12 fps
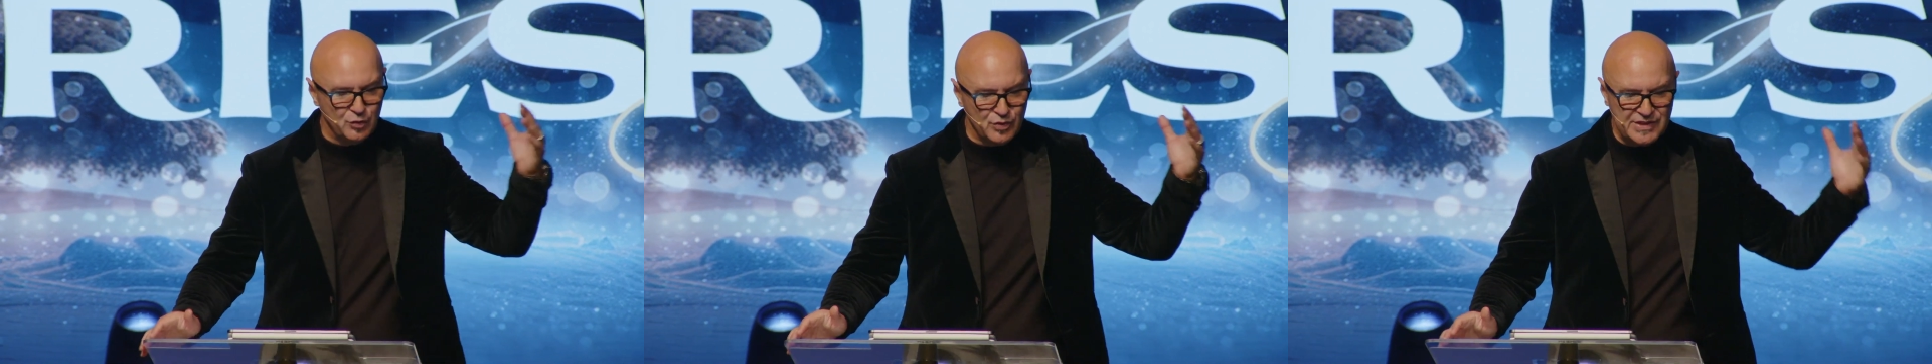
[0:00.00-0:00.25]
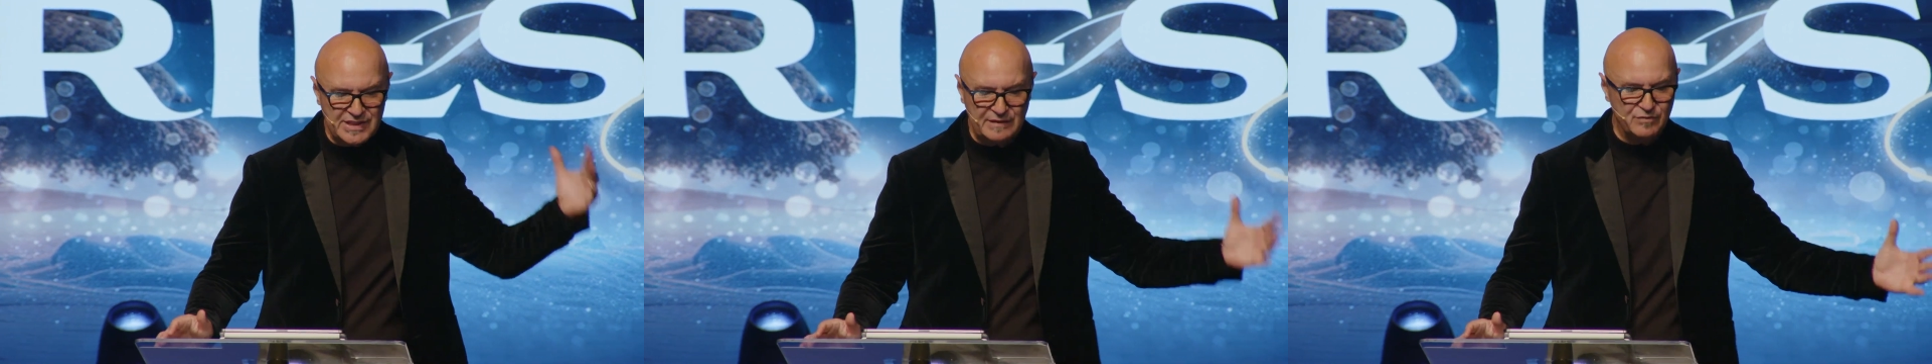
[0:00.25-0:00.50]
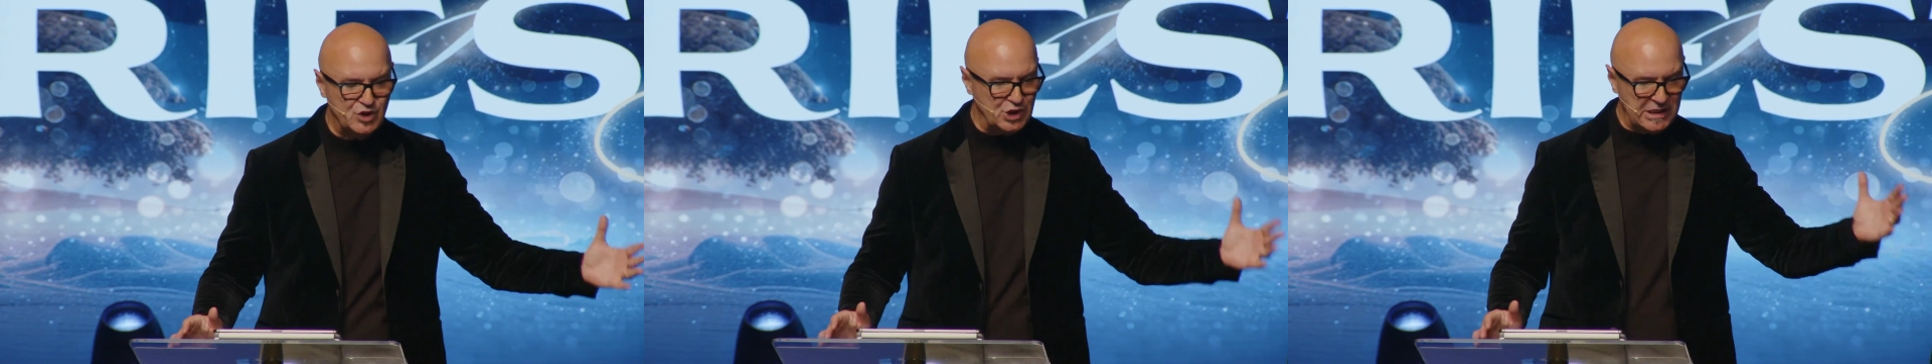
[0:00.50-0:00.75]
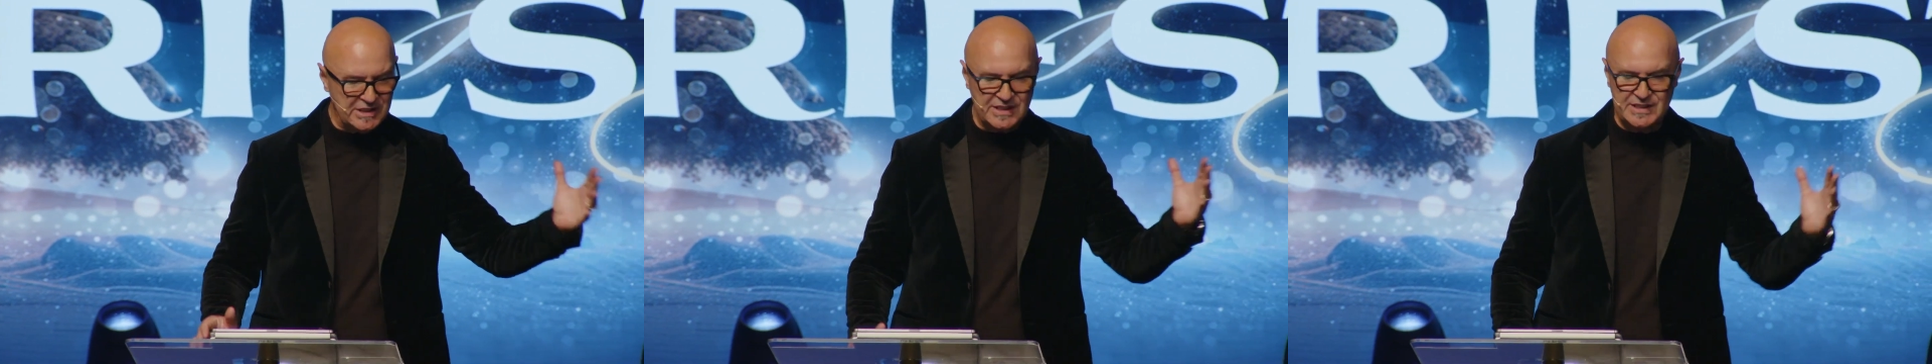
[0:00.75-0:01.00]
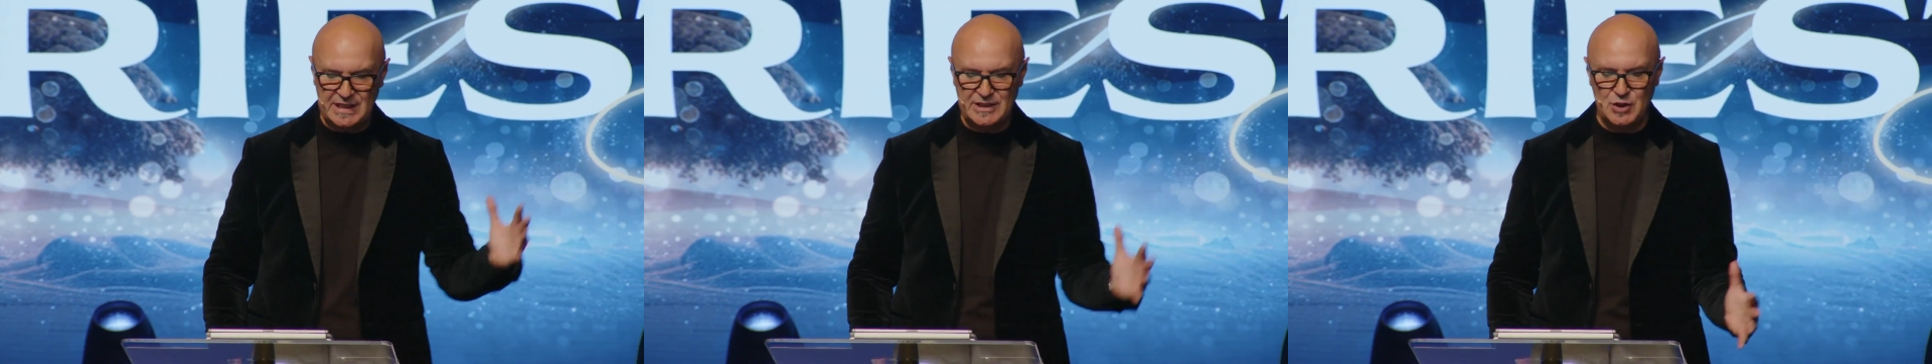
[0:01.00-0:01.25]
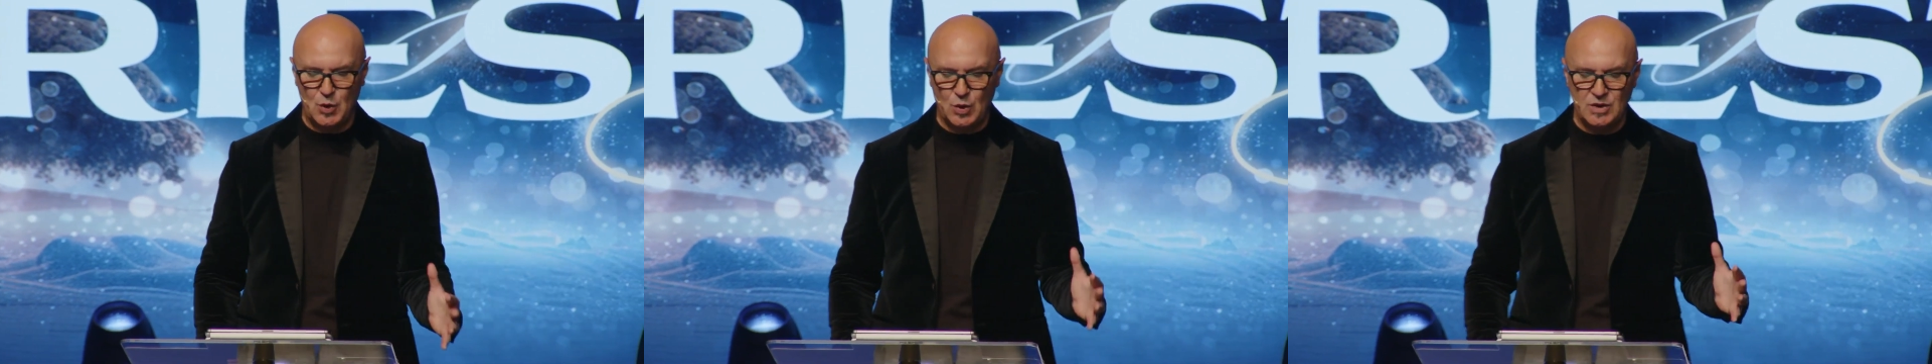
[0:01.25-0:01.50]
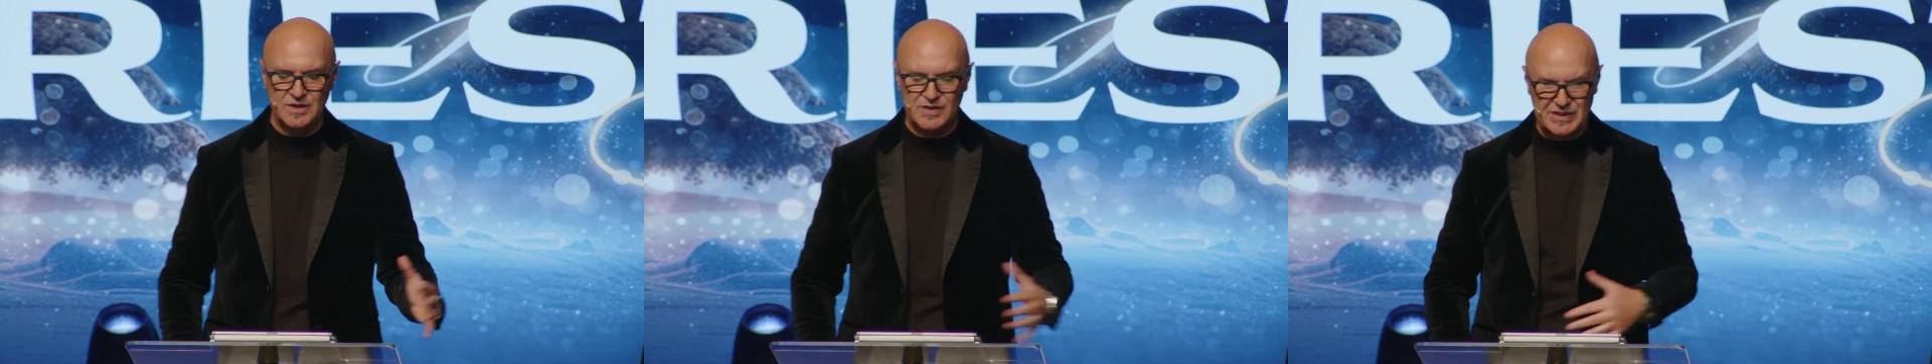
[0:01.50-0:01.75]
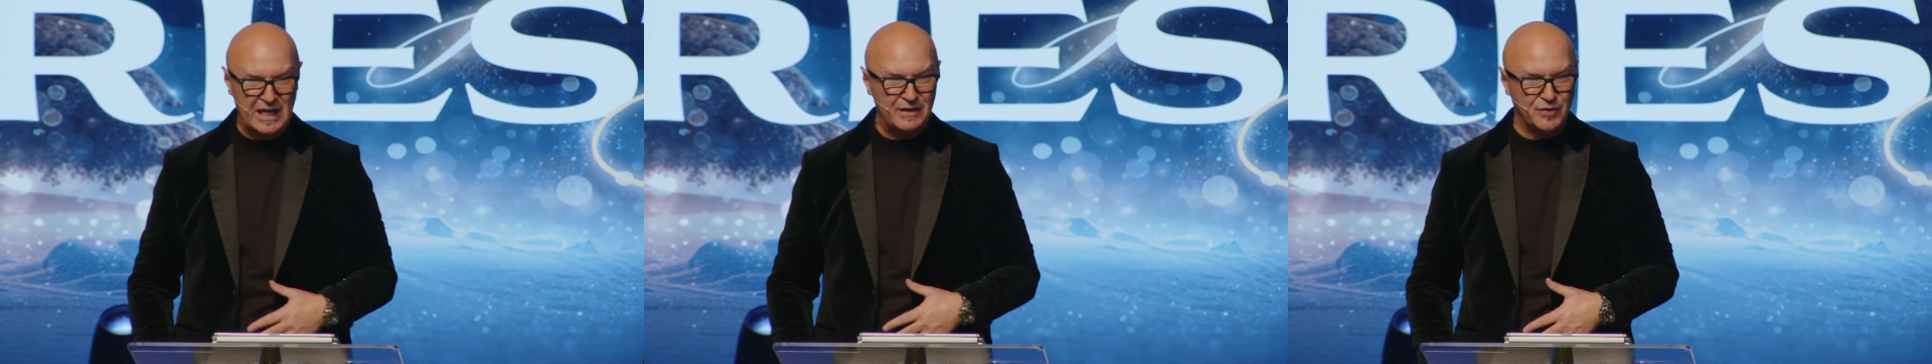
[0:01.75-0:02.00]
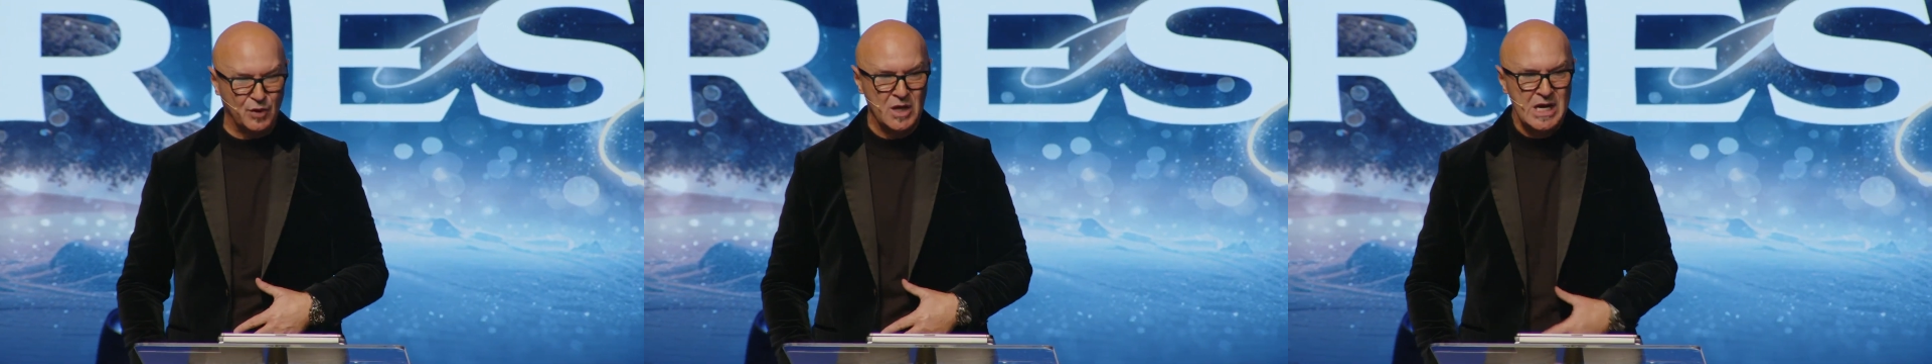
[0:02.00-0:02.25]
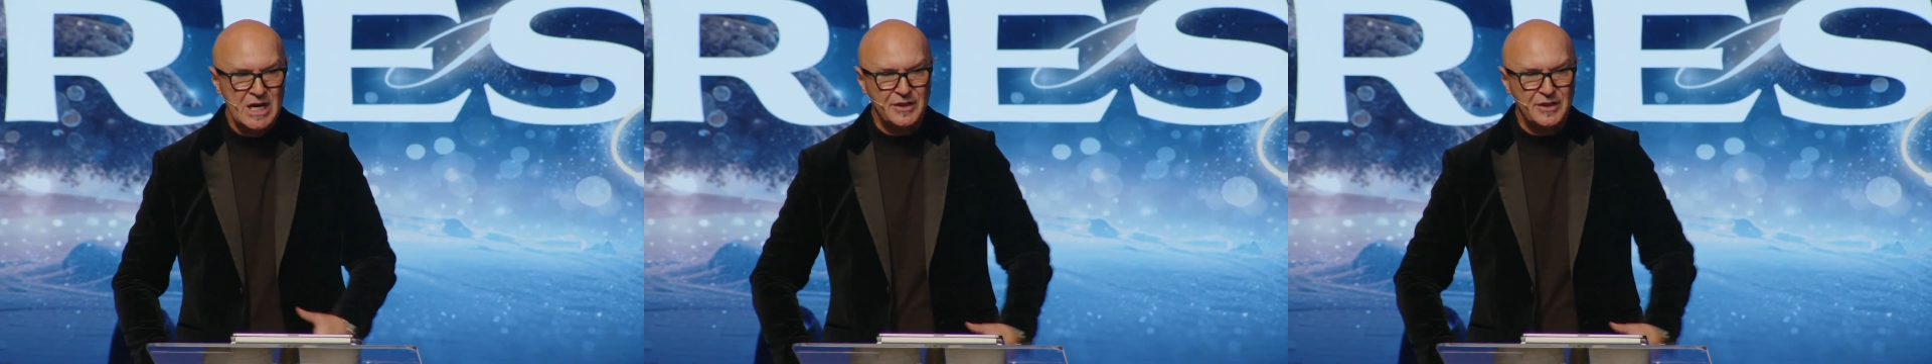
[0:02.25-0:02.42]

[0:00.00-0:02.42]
received Jesus as Lord and Savior,